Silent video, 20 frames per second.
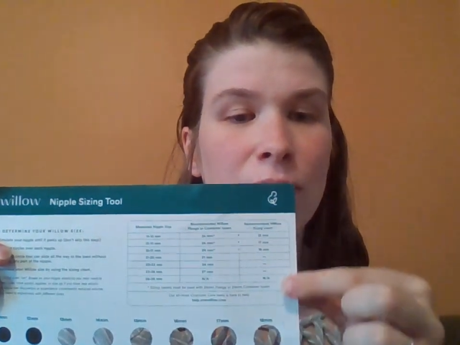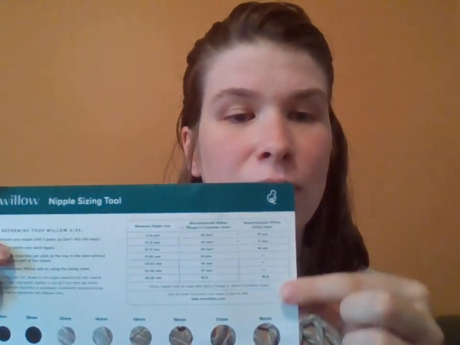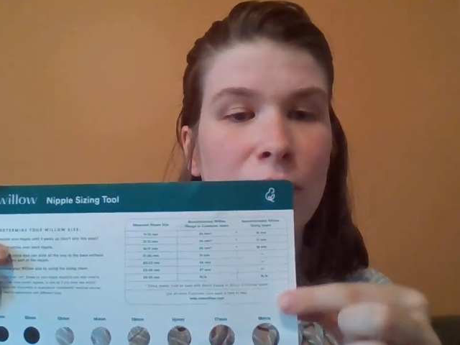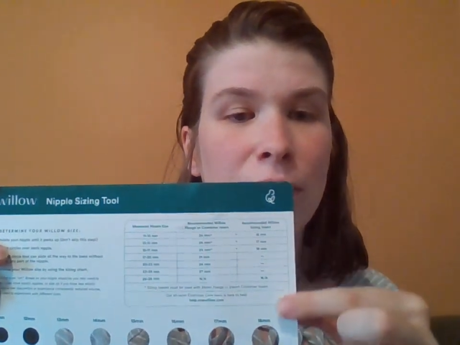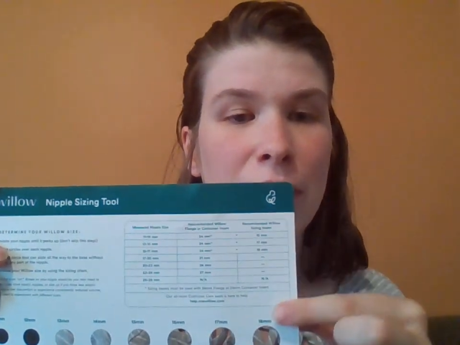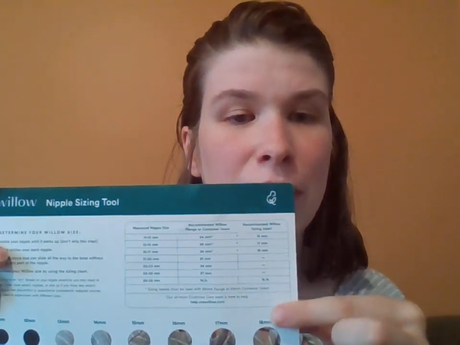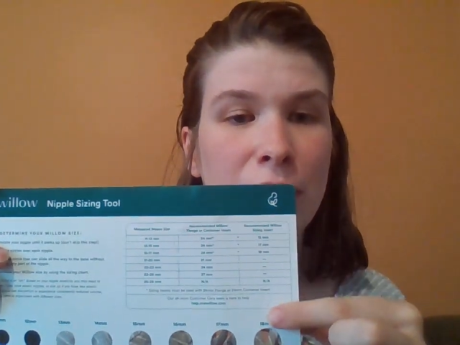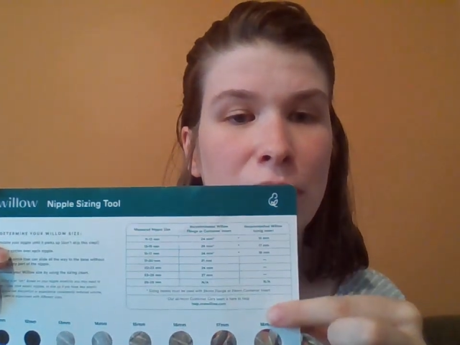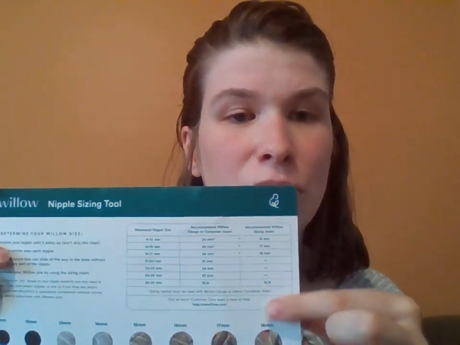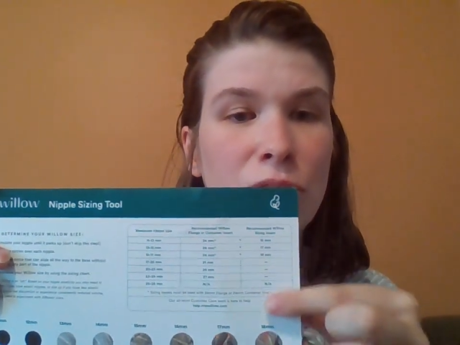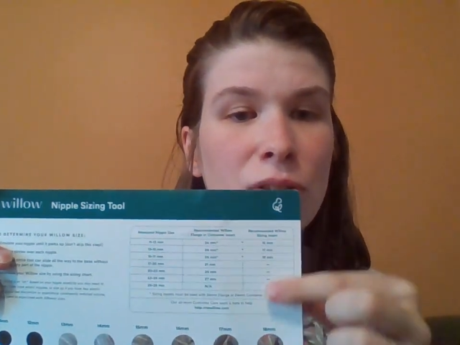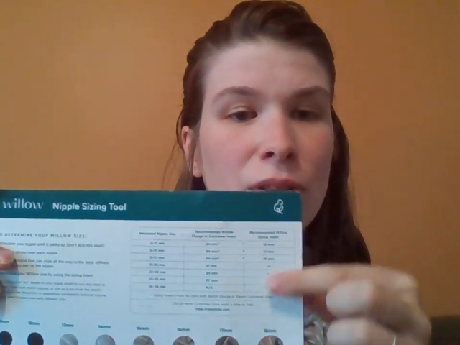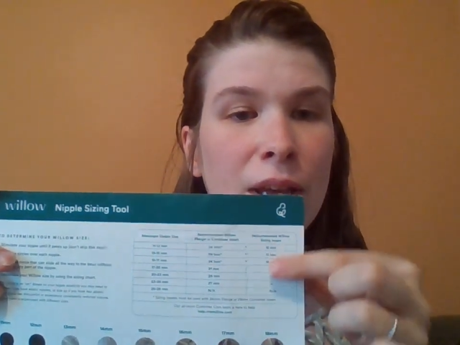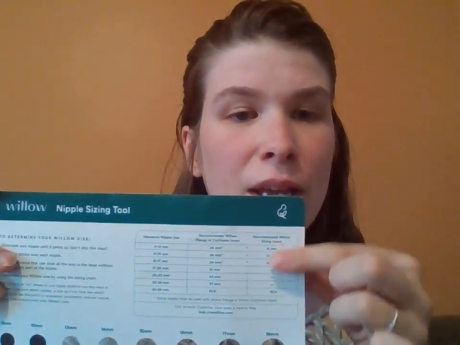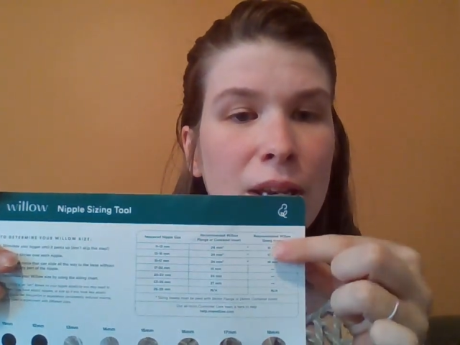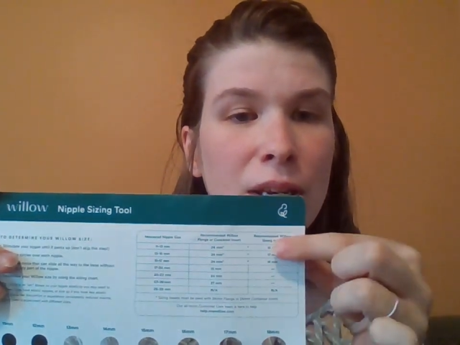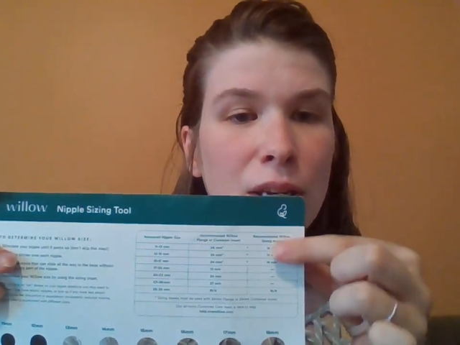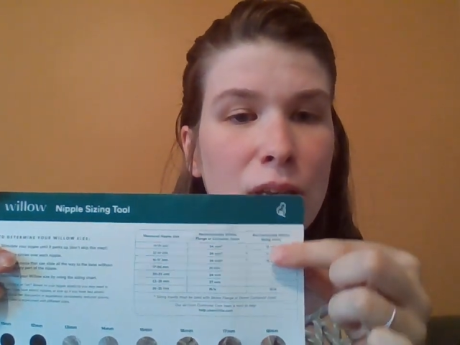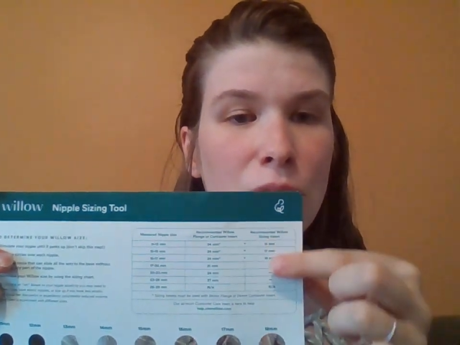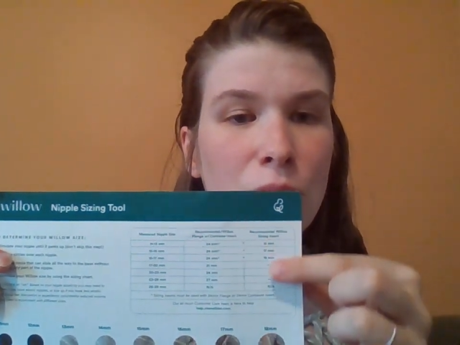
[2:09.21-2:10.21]
phalange
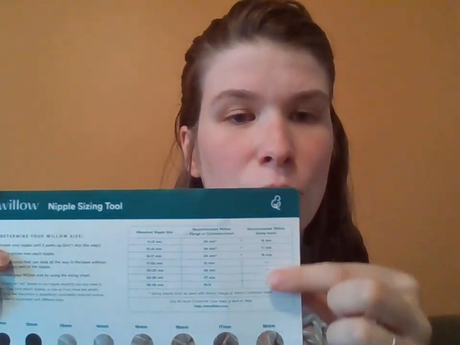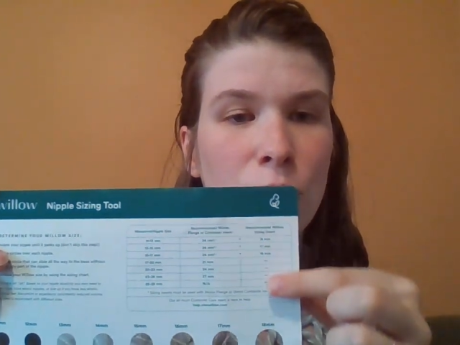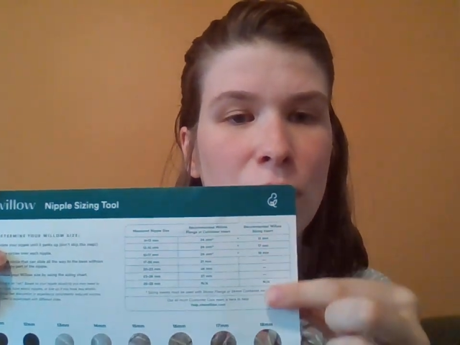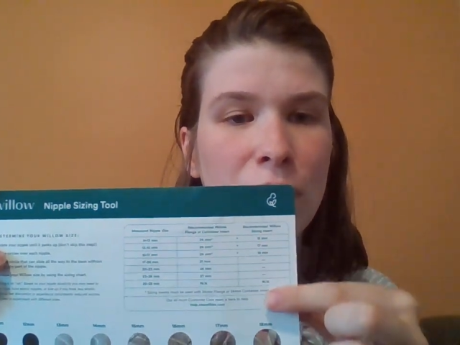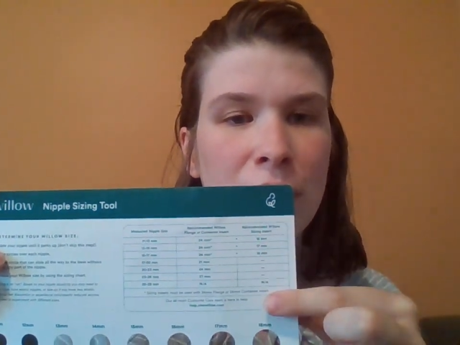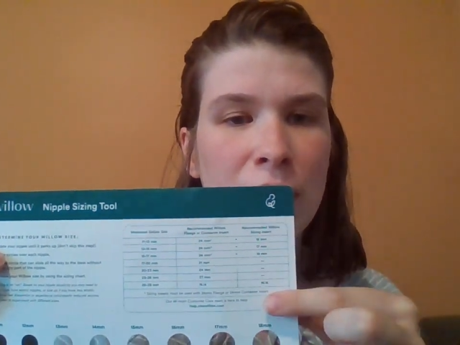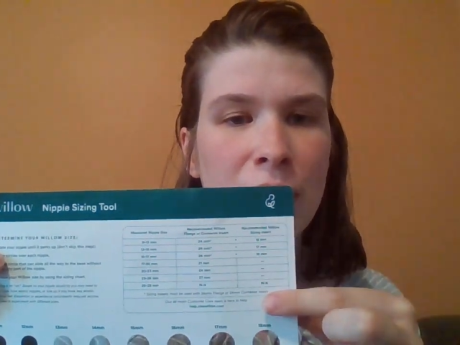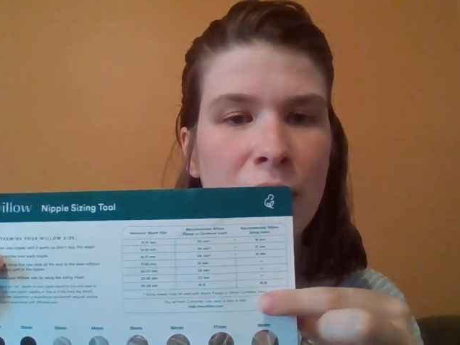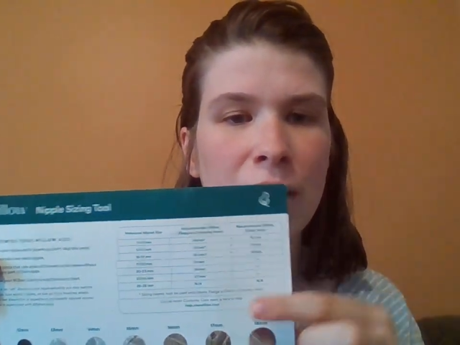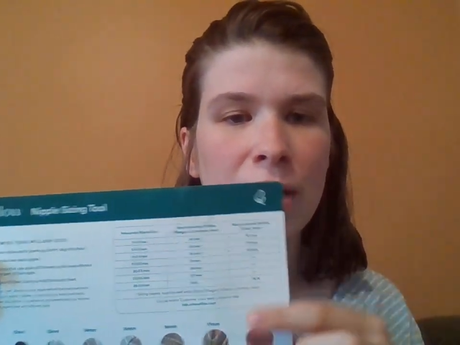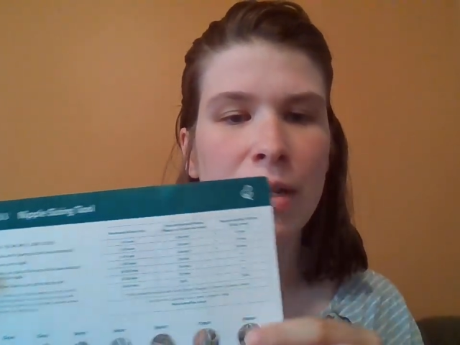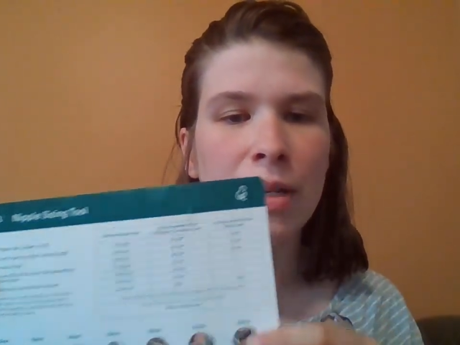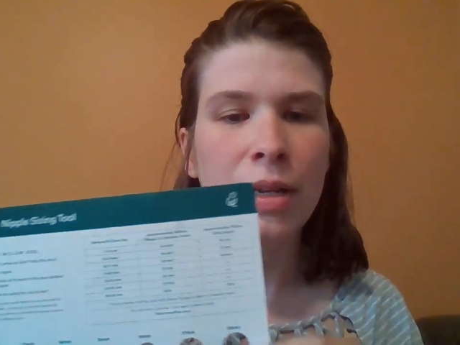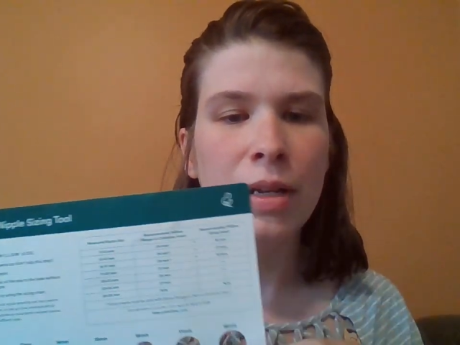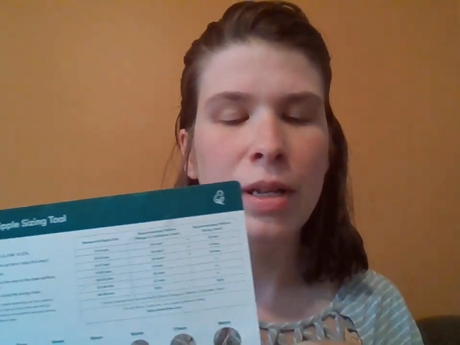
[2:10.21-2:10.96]
then you would need.